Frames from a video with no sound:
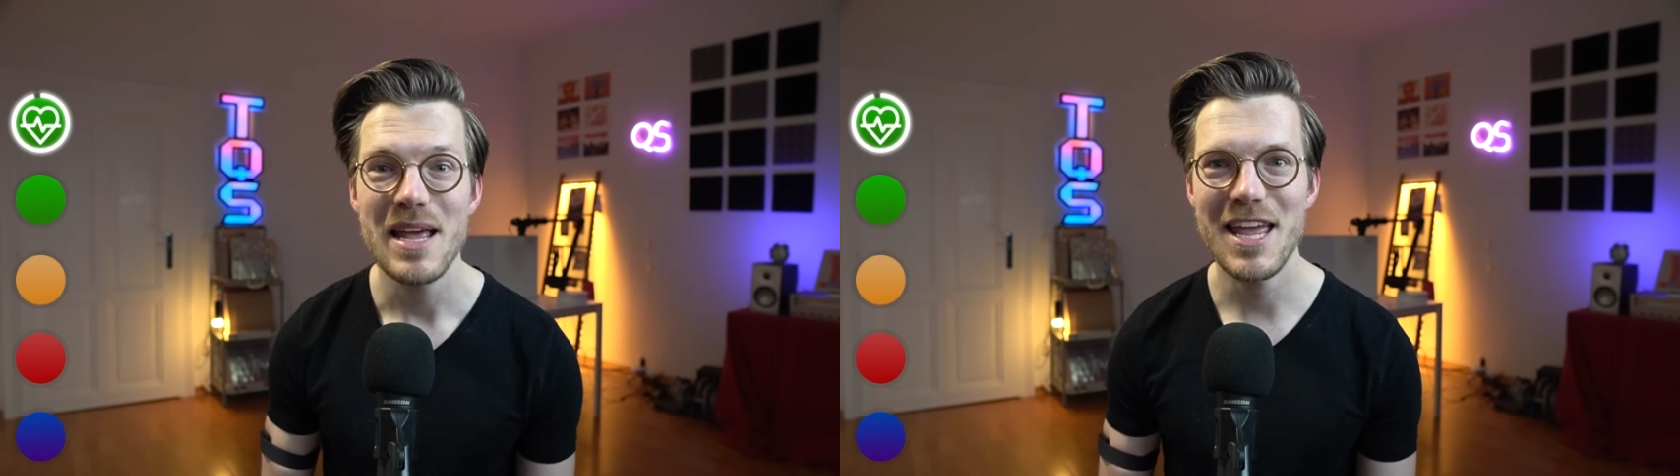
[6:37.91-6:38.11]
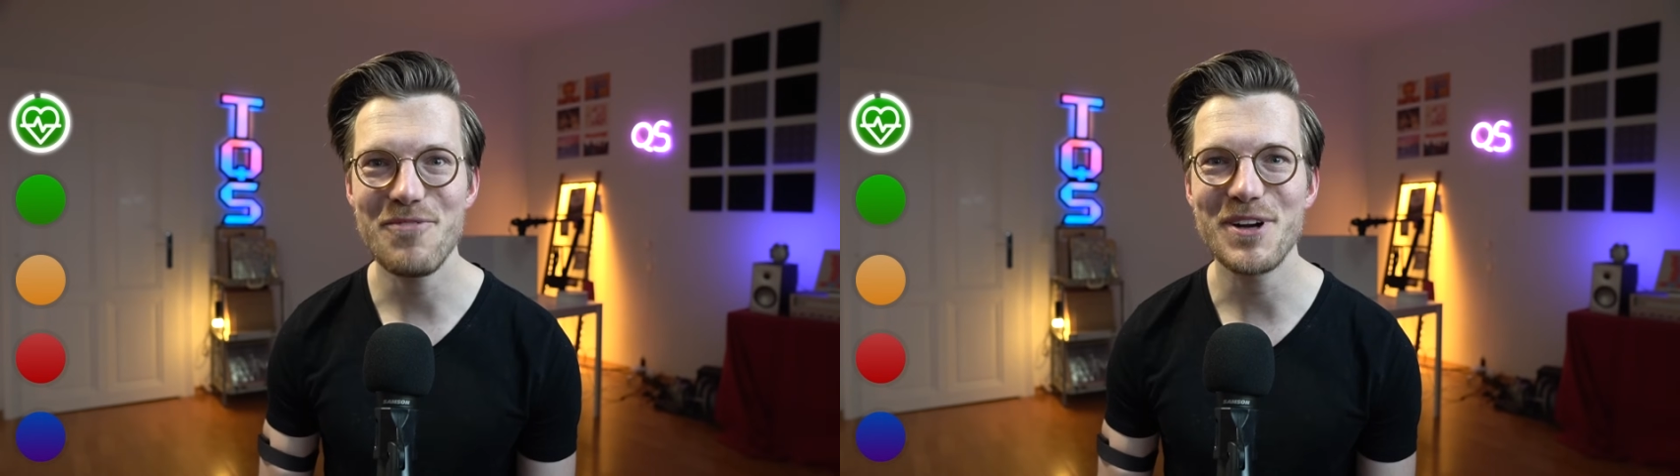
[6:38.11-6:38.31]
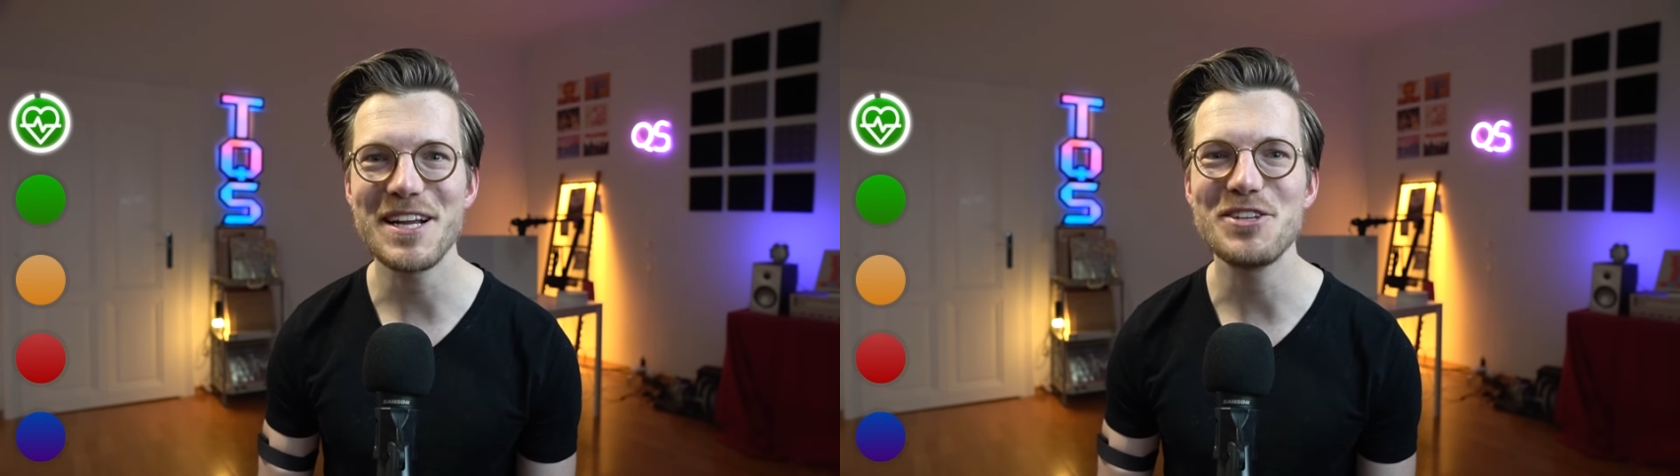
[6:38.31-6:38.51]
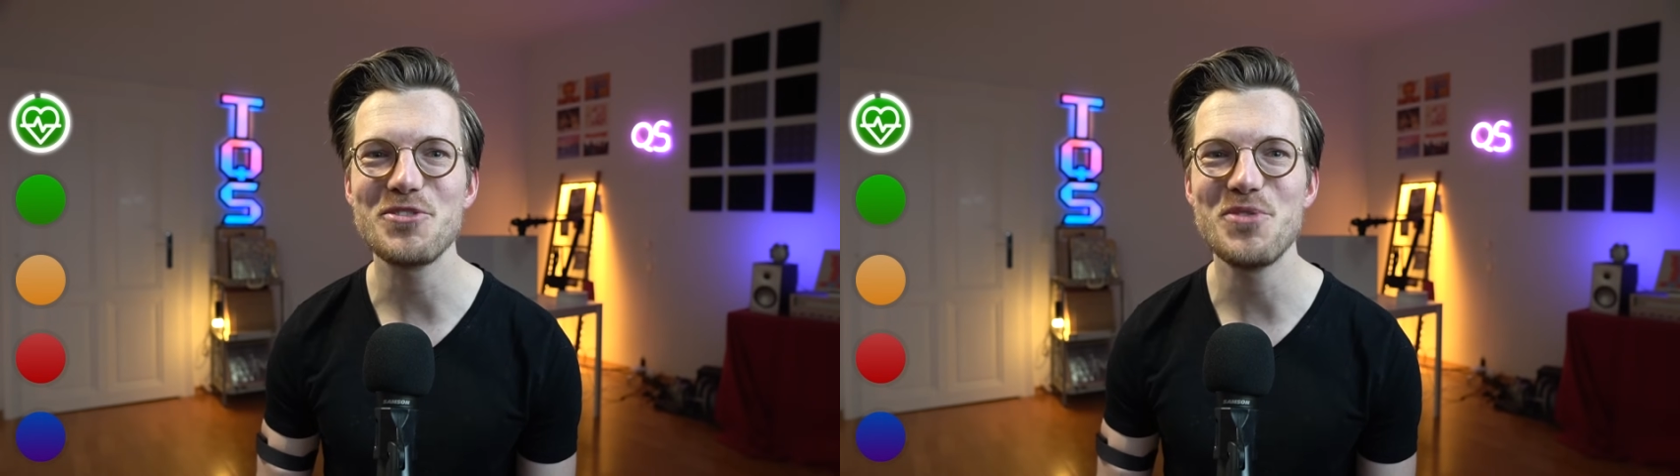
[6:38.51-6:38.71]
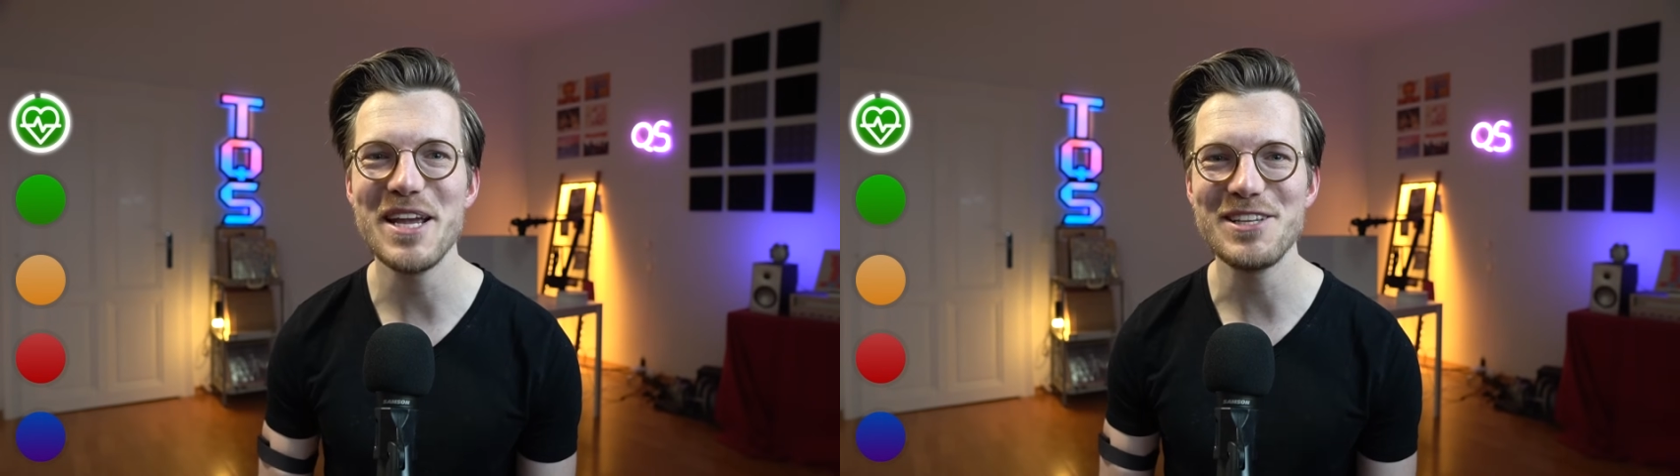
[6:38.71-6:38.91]
If I'd had to
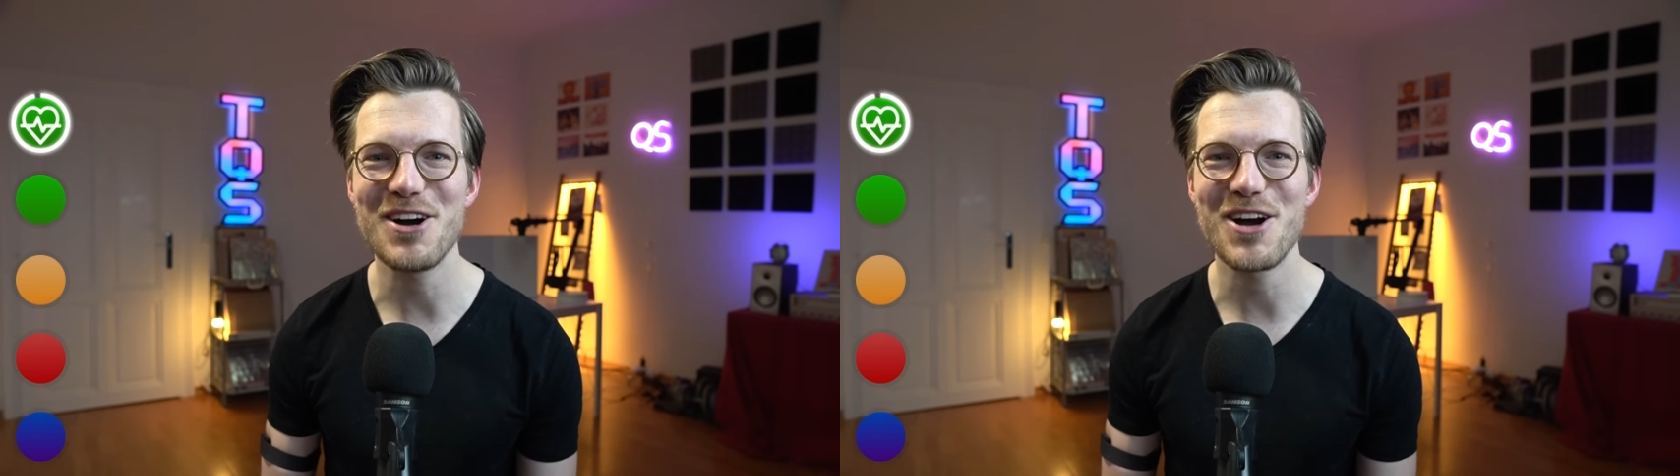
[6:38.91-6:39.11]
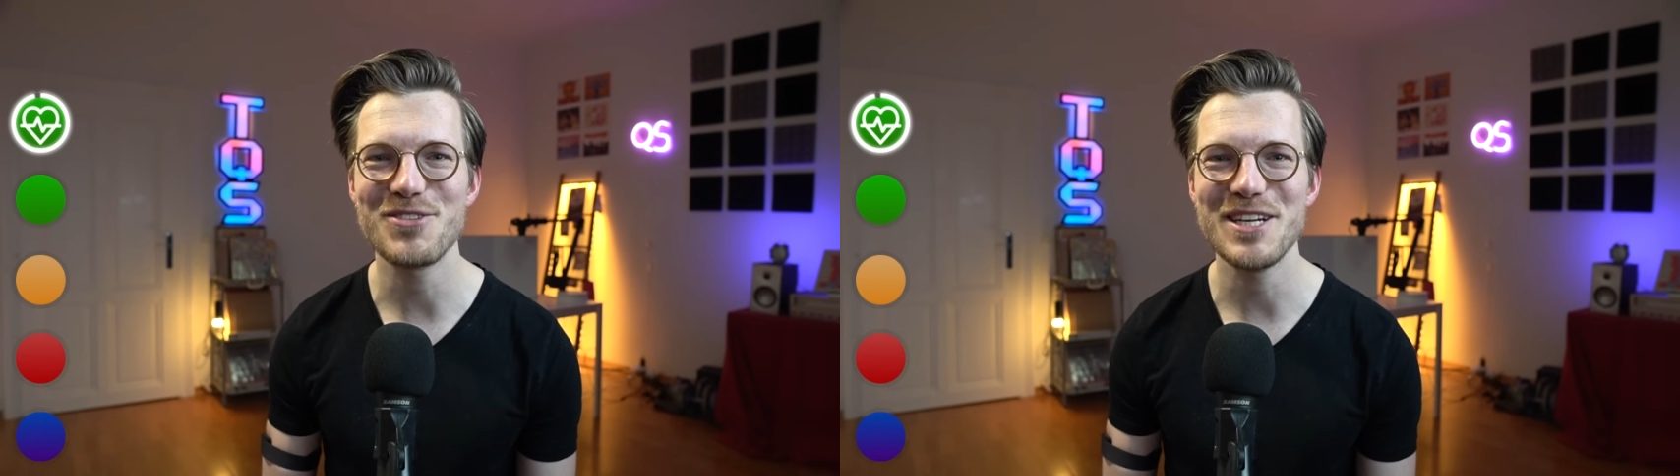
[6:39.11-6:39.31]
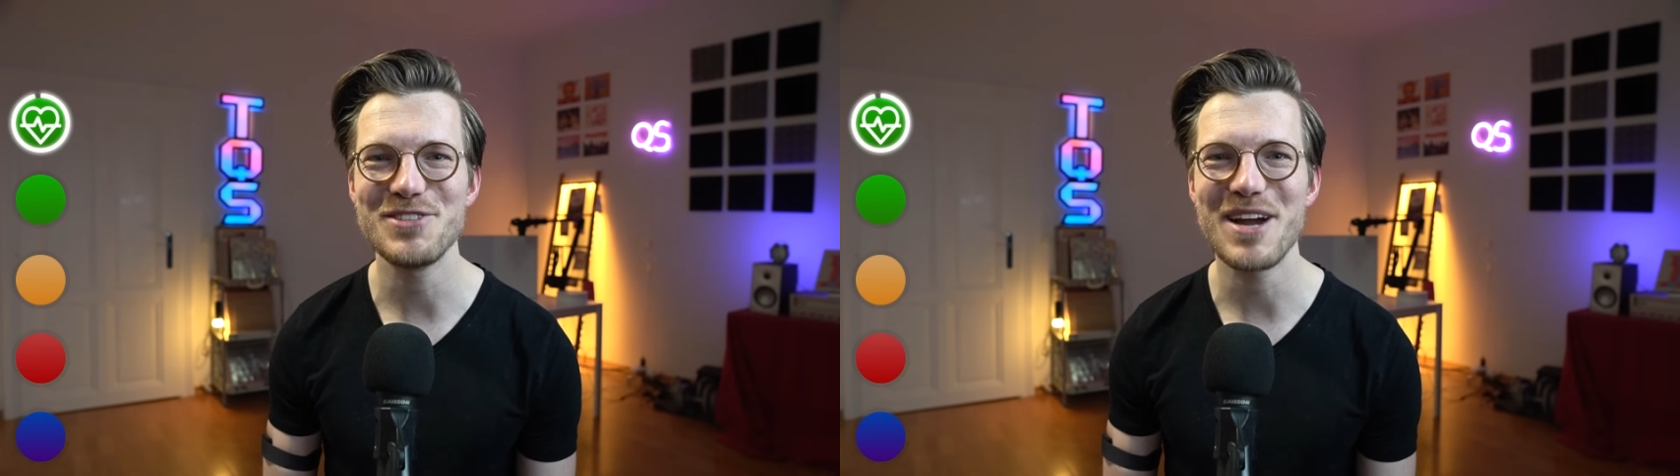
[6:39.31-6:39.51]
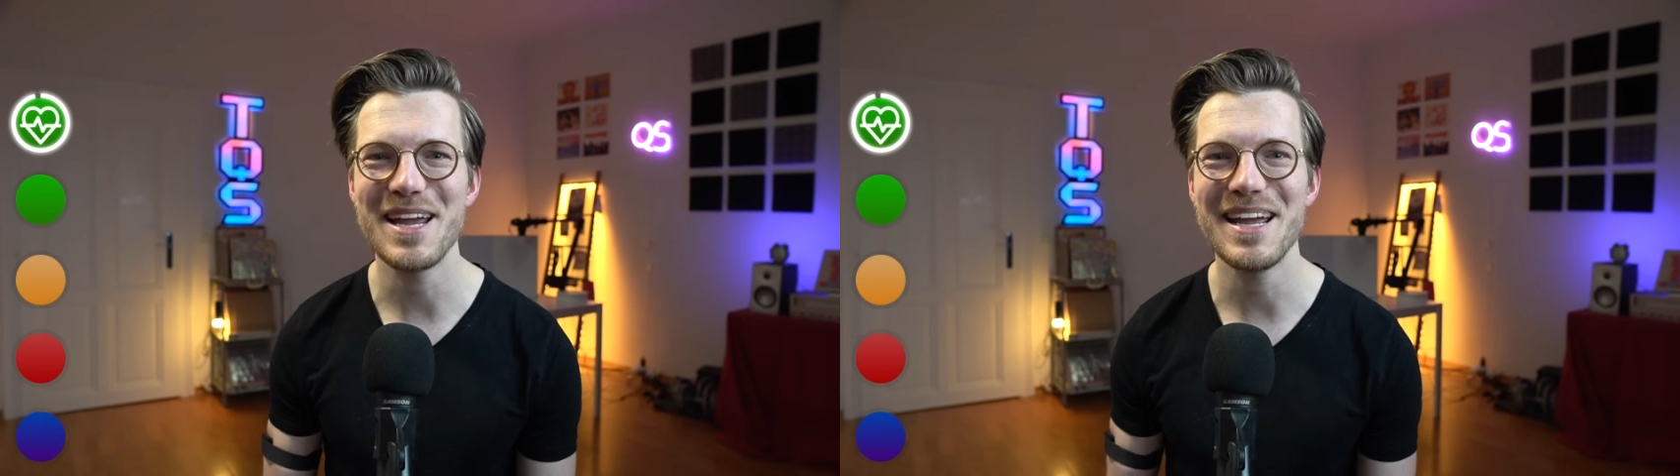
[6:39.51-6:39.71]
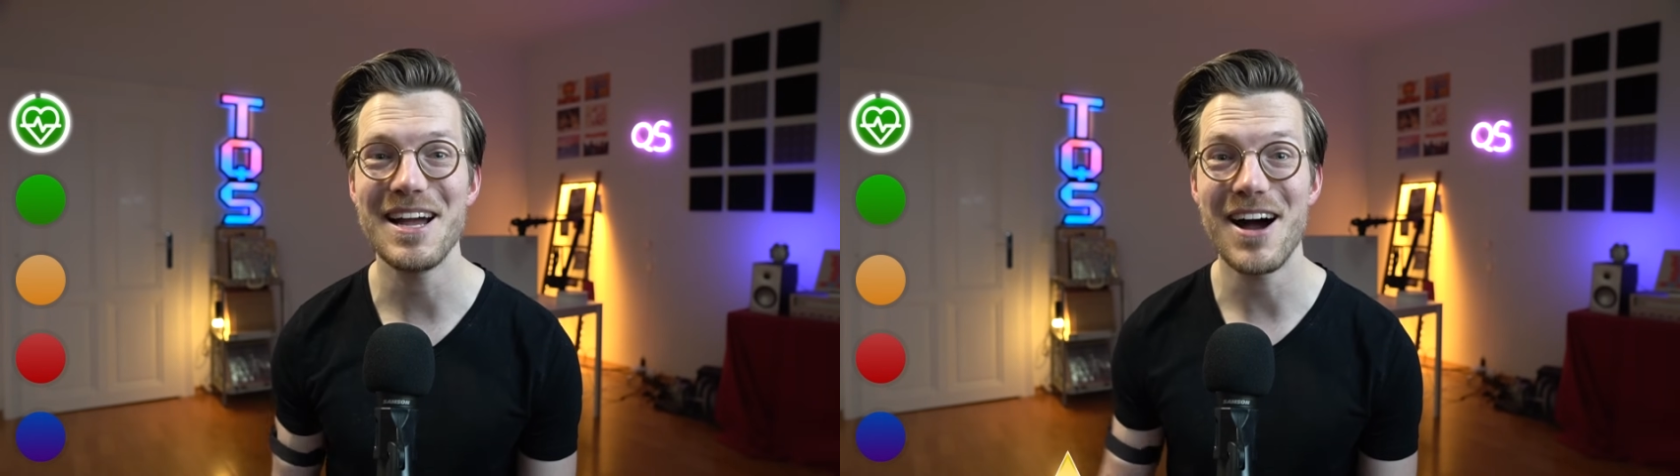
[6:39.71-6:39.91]
rate the heart rate tracking,